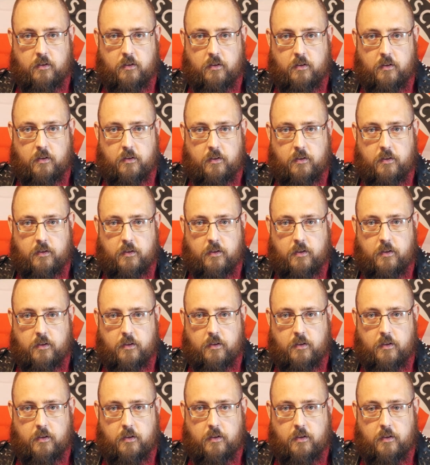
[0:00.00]

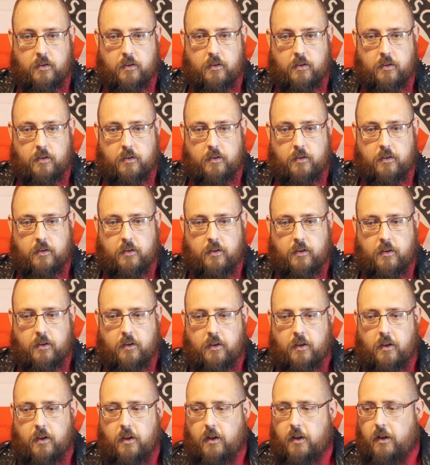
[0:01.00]

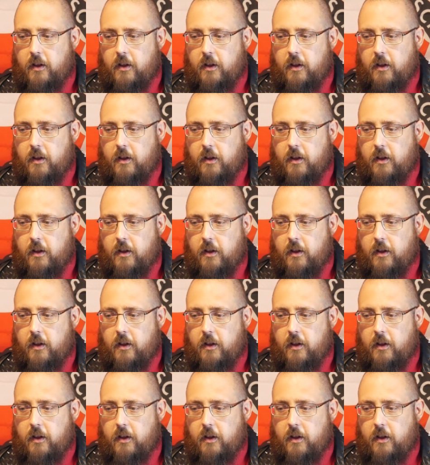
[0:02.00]
(silence)